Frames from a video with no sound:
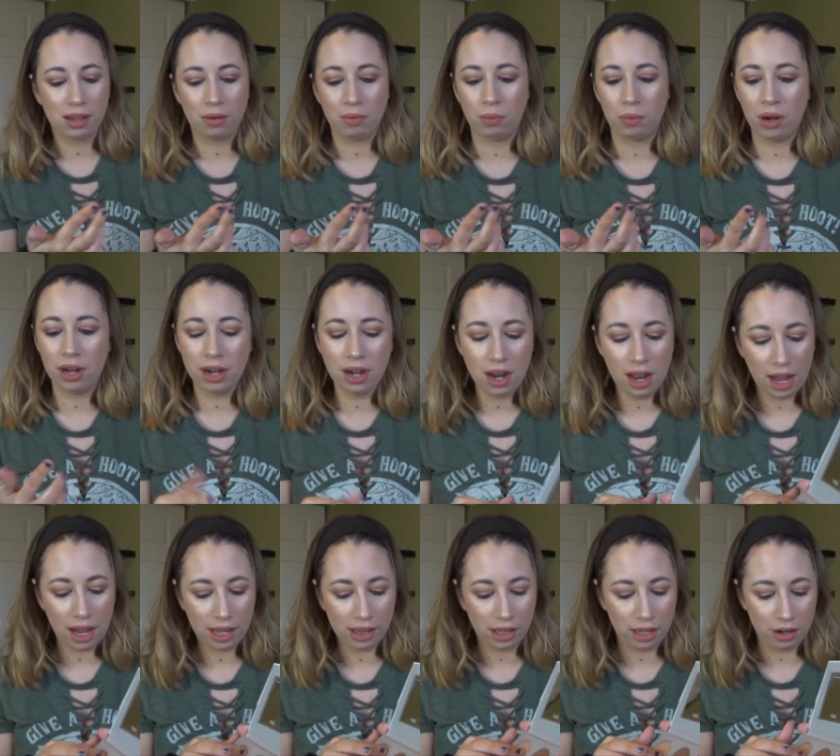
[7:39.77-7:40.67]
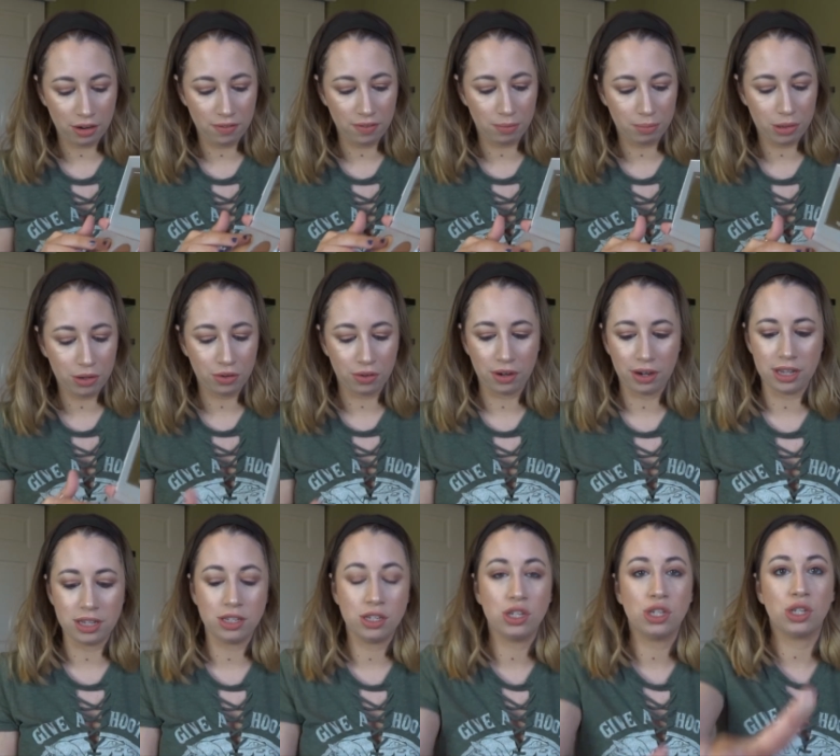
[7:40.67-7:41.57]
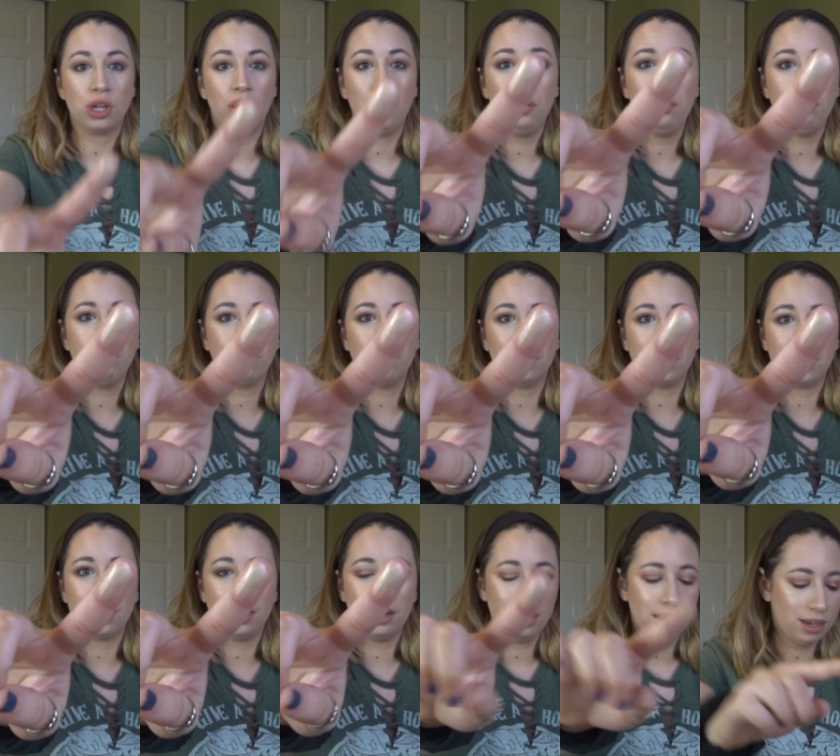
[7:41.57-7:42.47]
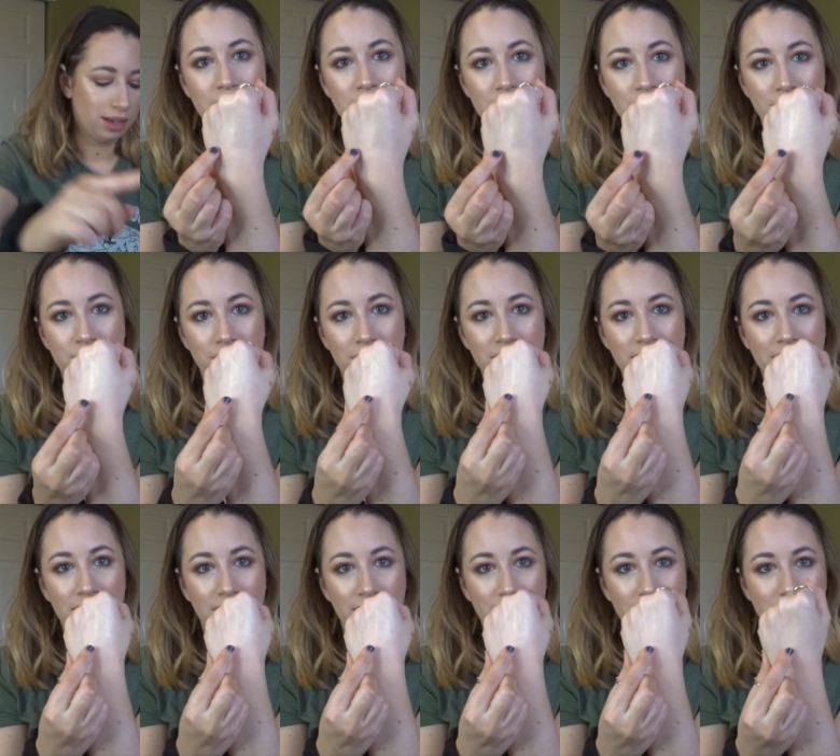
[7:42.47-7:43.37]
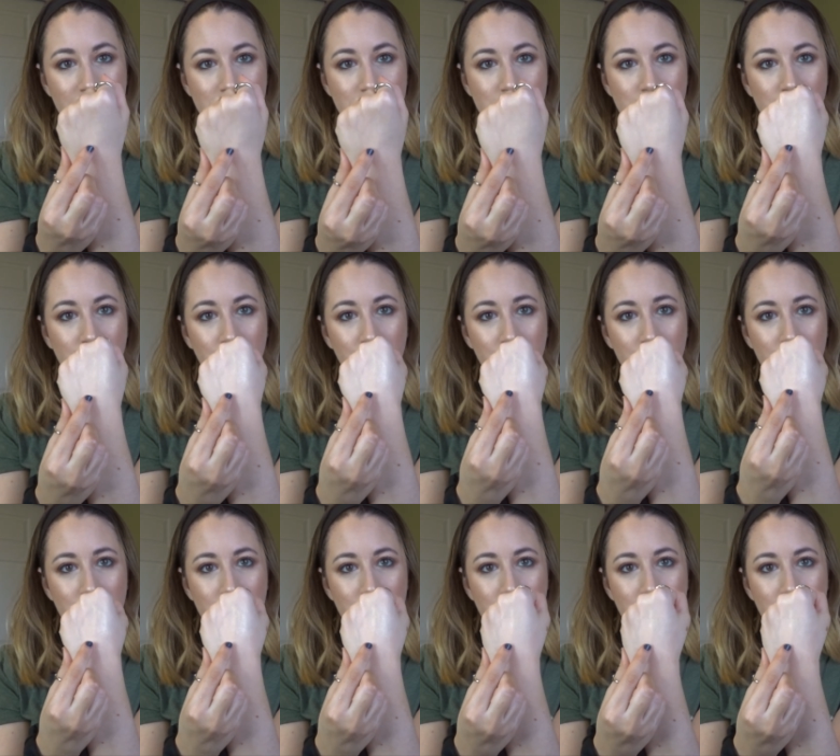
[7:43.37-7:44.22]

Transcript: one highlighter from Pure is so pretty. It's right there. It's so